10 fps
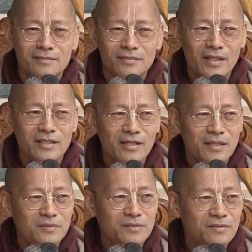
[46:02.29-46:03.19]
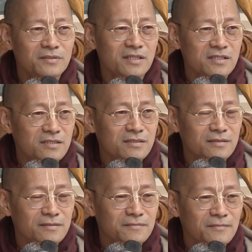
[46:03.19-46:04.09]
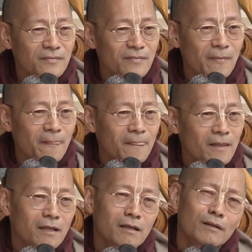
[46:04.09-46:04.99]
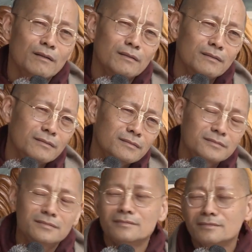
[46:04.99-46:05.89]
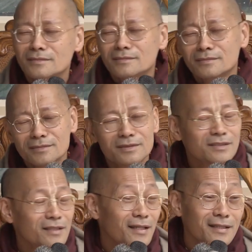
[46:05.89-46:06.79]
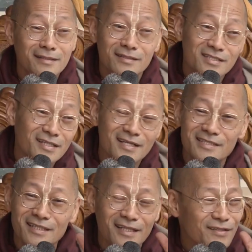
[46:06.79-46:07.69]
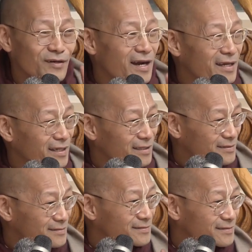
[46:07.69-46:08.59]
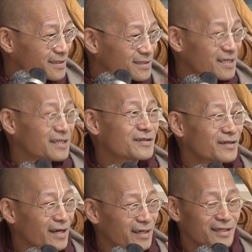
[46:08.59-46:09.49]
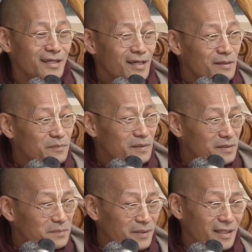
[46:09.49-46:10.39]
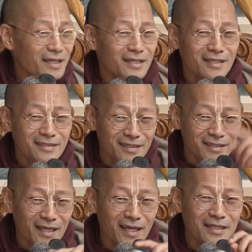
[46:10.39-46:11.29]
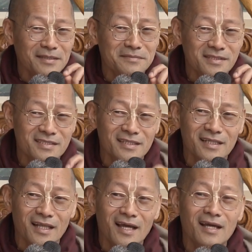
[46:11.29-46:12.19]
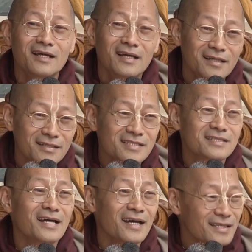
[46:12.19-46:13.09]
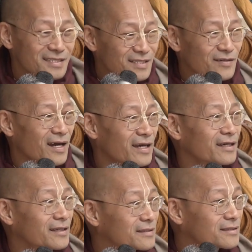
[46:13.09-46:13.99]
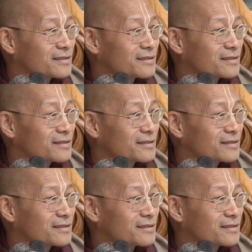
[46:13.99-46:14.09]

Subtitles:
Why do you have to do this?" "Oh," and Krishna is still crying. He's still crying. From the beginning till the end of this lila, Krishna is crying.